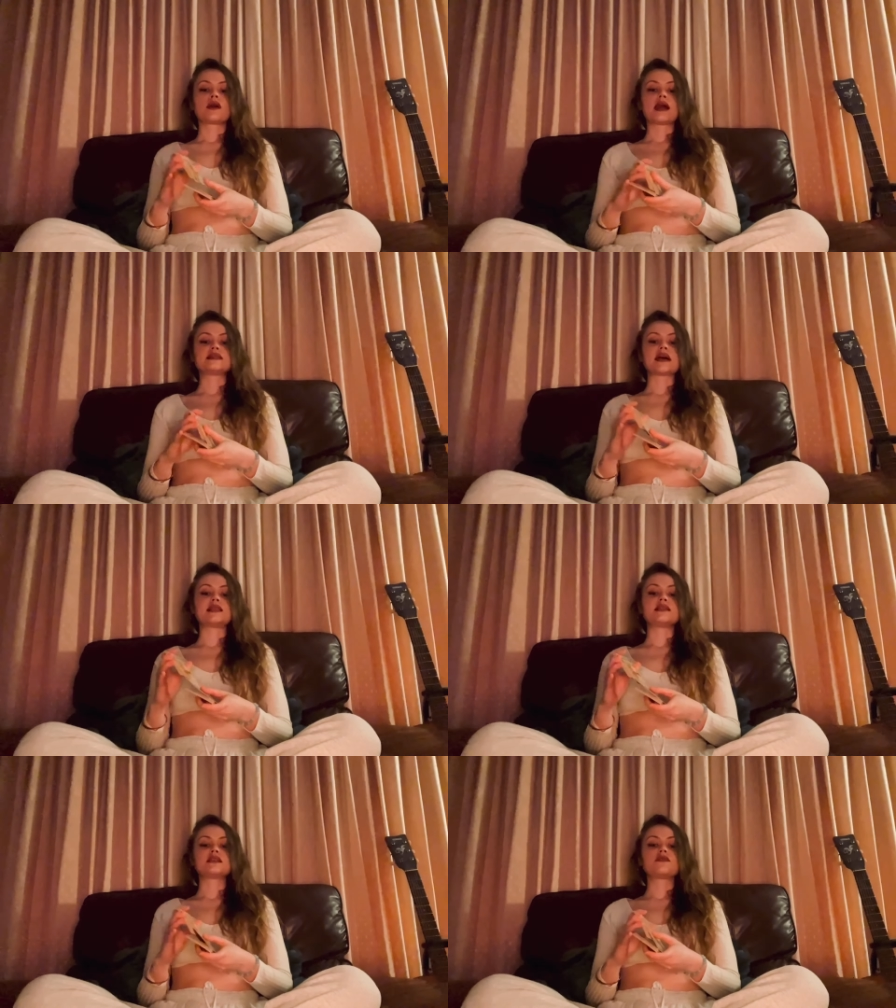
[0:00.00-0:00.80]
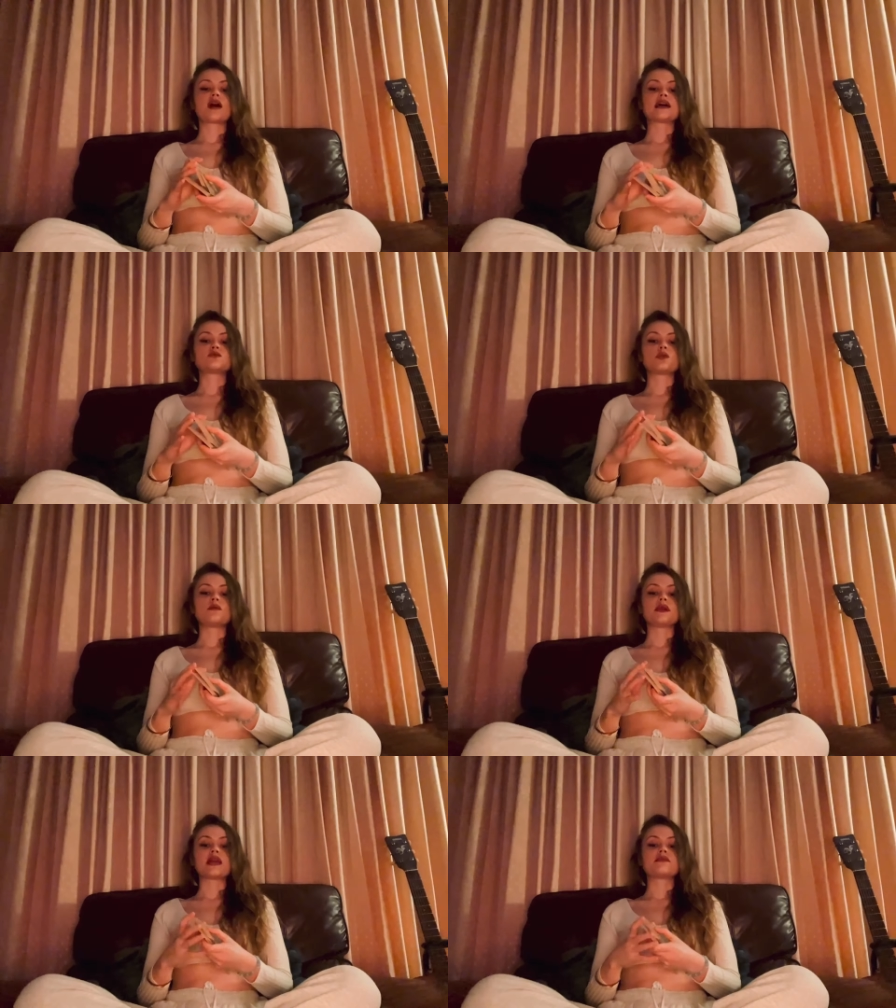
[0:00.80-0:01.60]
It's like this advice
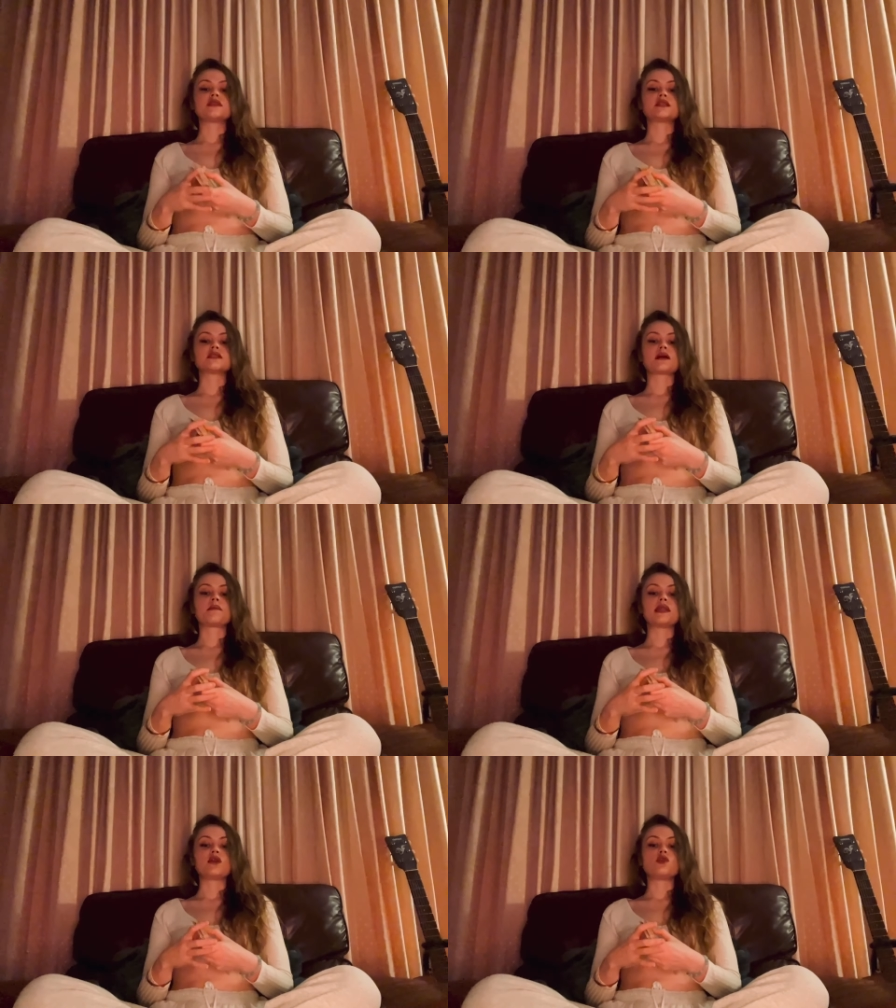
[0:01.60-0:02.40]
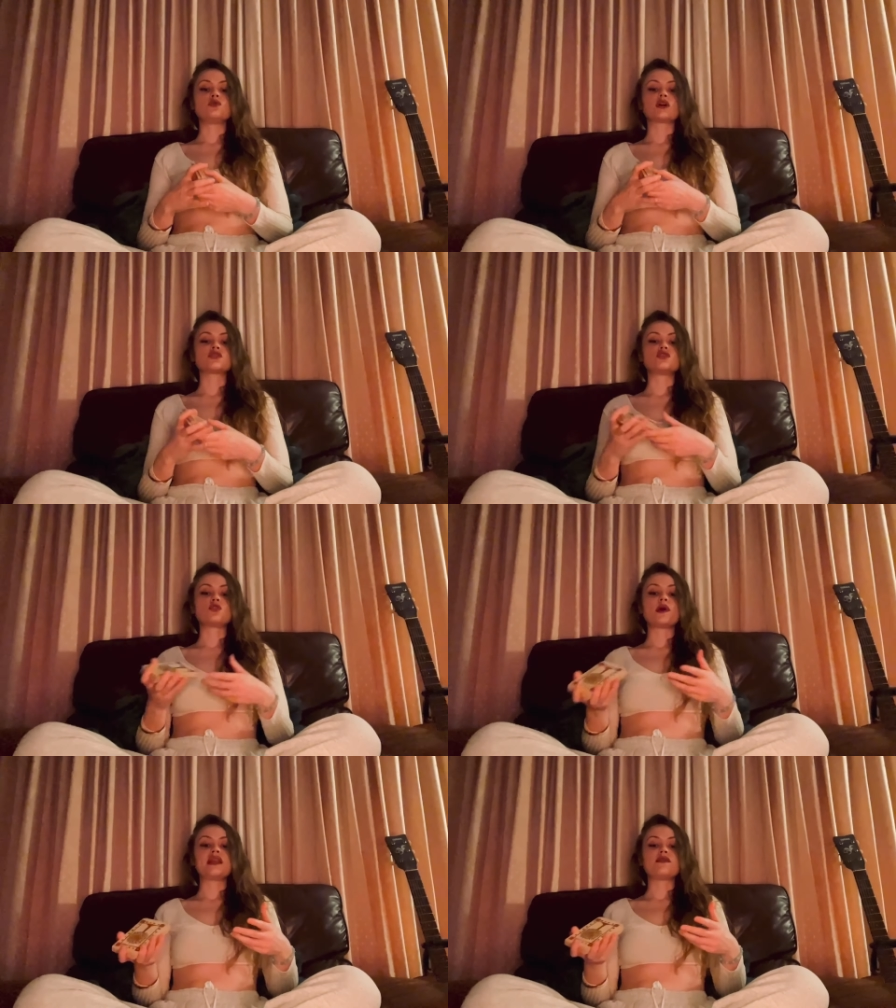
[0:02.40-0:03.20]
wouldn't be given to somebody who doesn't
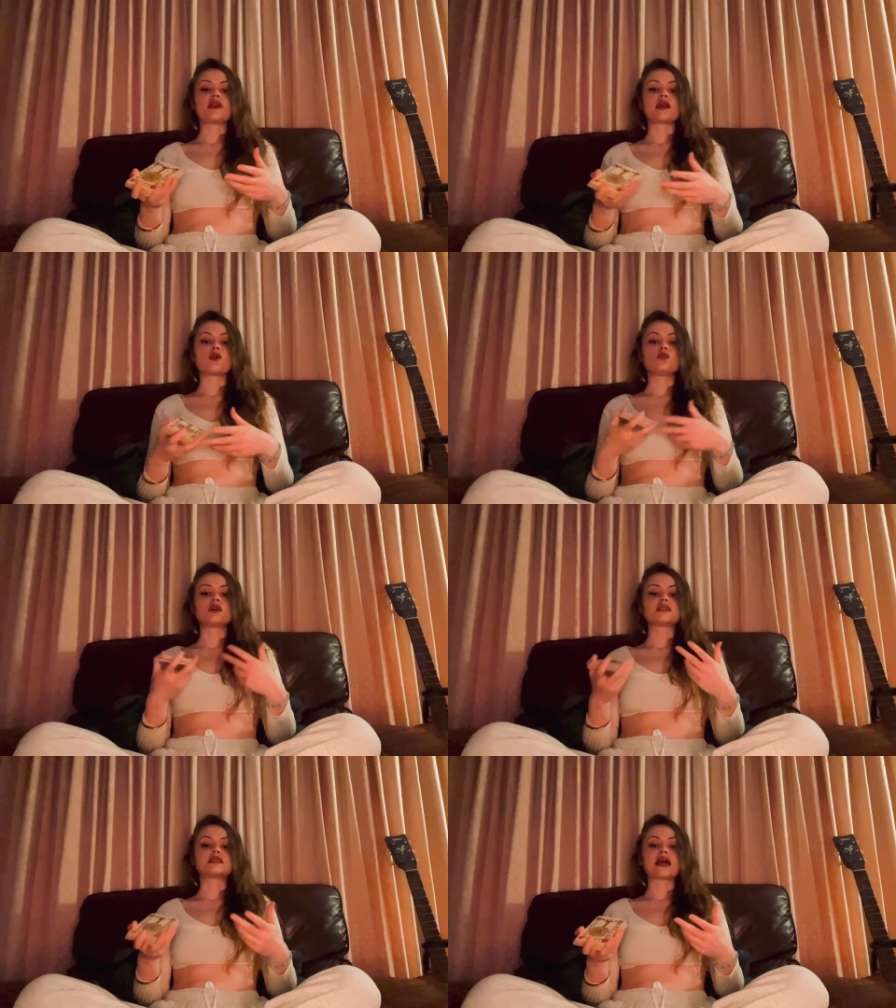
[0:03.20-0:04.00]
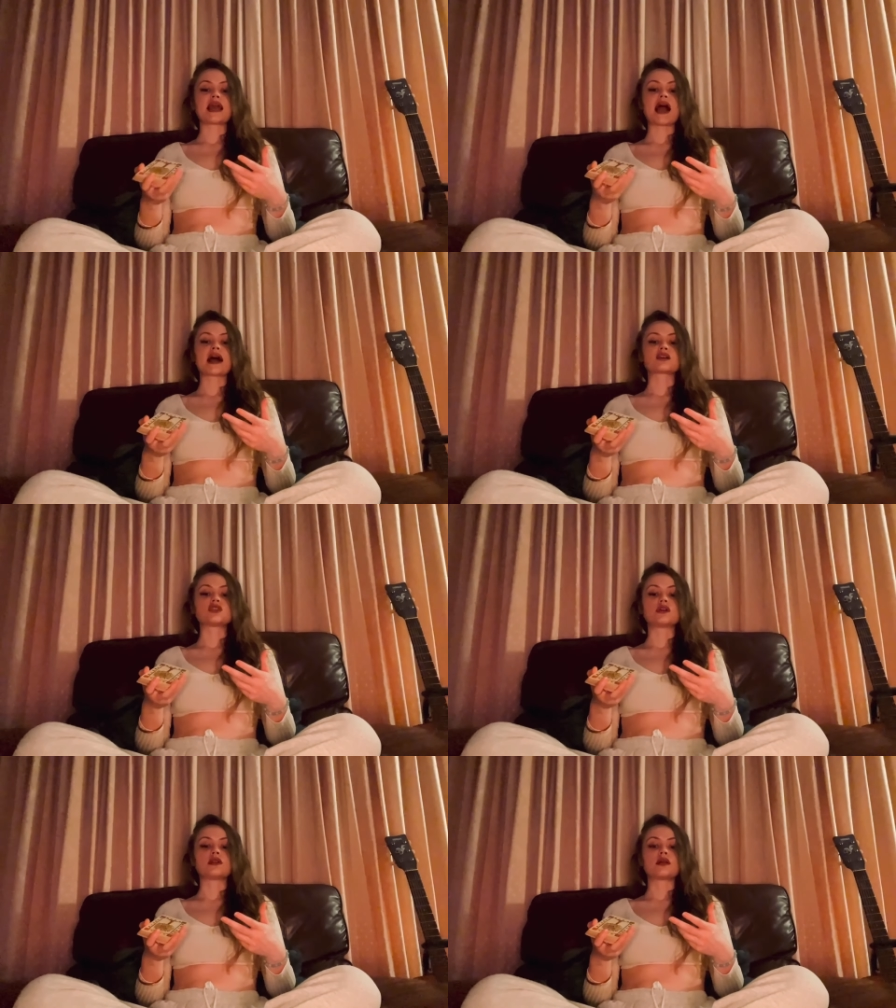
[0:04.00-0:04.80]
do anything, who doesn't take
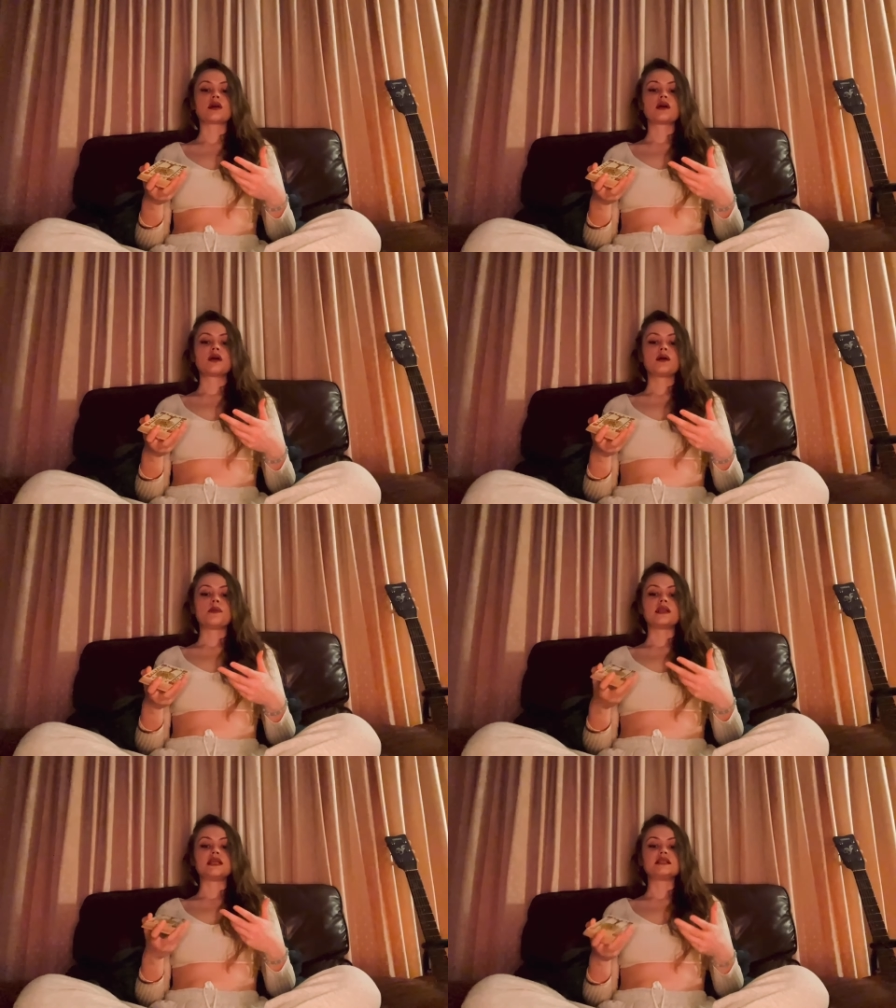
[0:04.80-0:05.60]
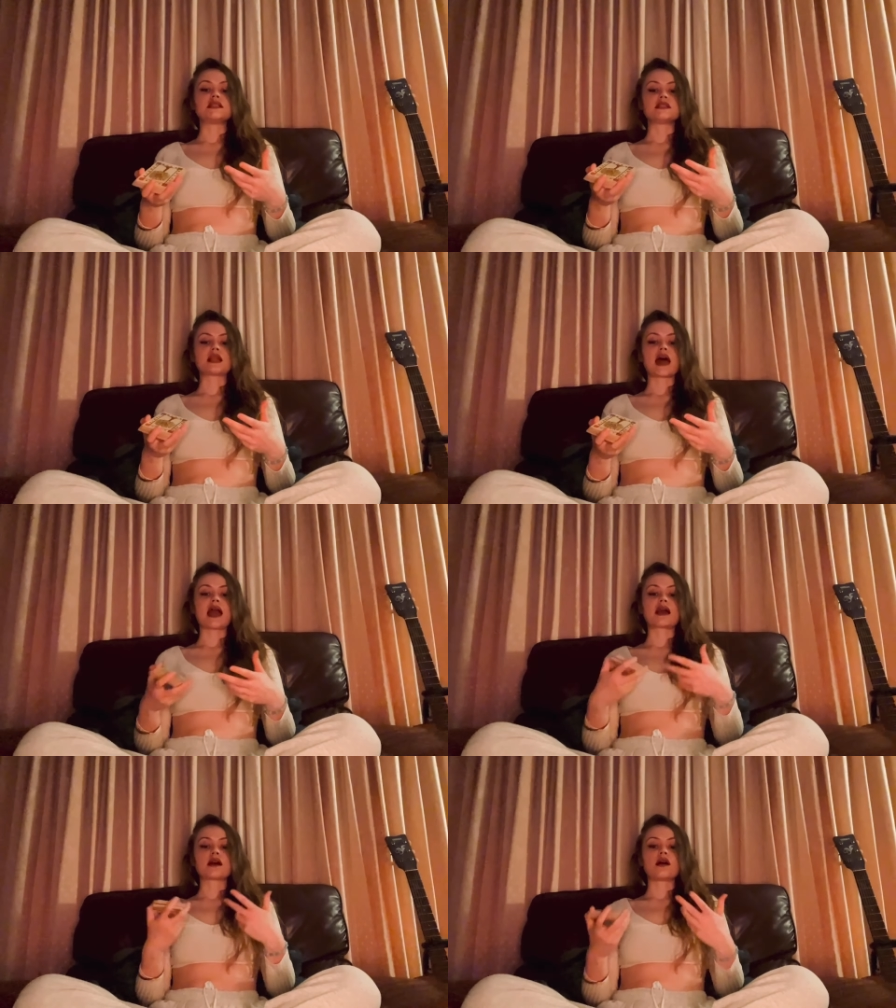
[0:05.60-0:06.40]
action. But this is
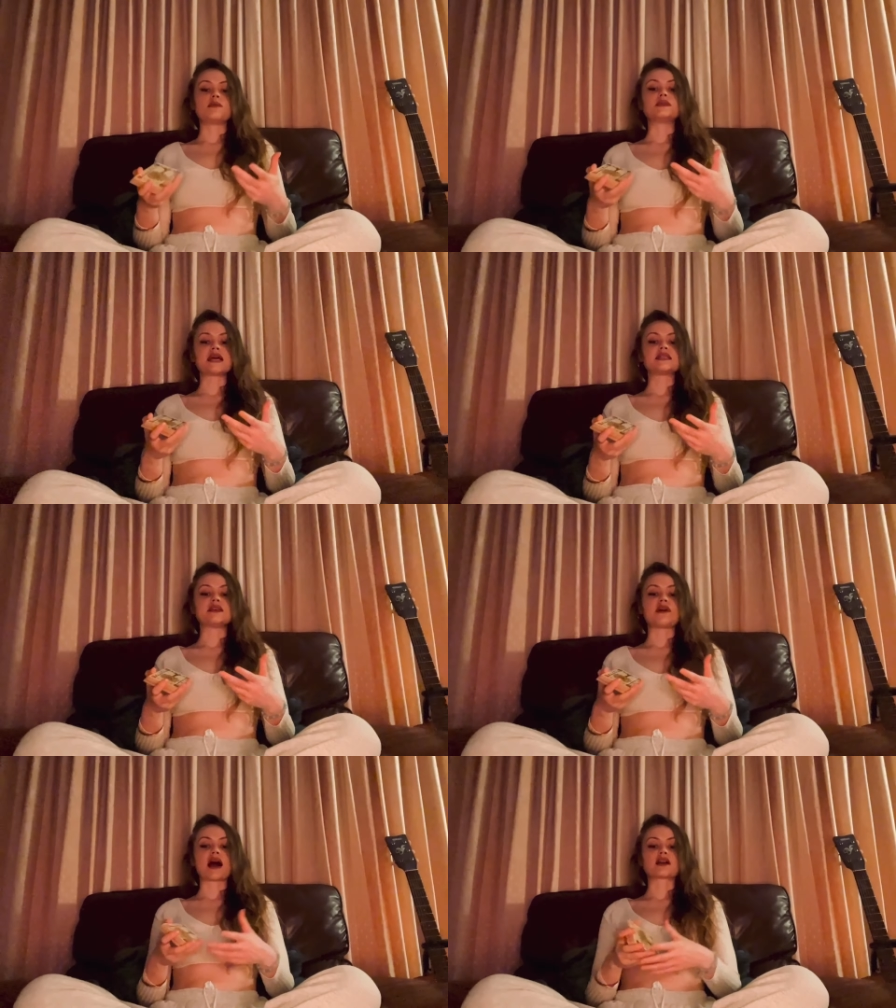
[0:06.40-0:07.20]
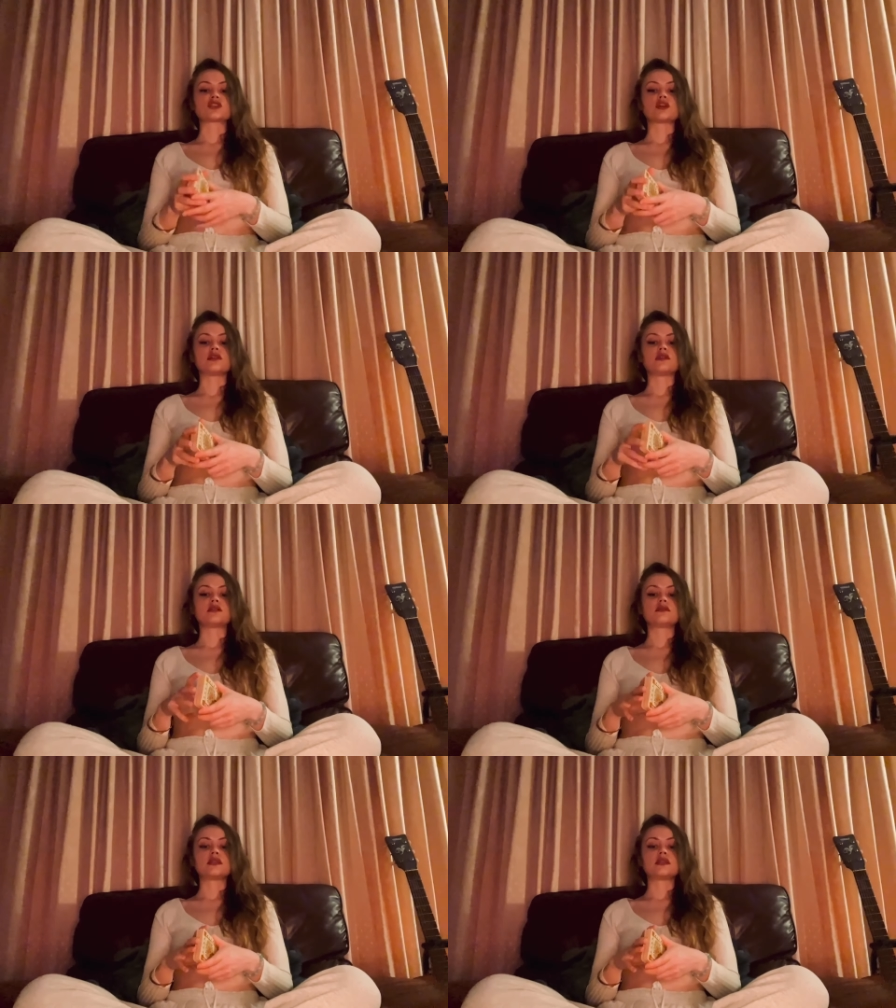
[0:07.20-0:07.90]
like obsessive action.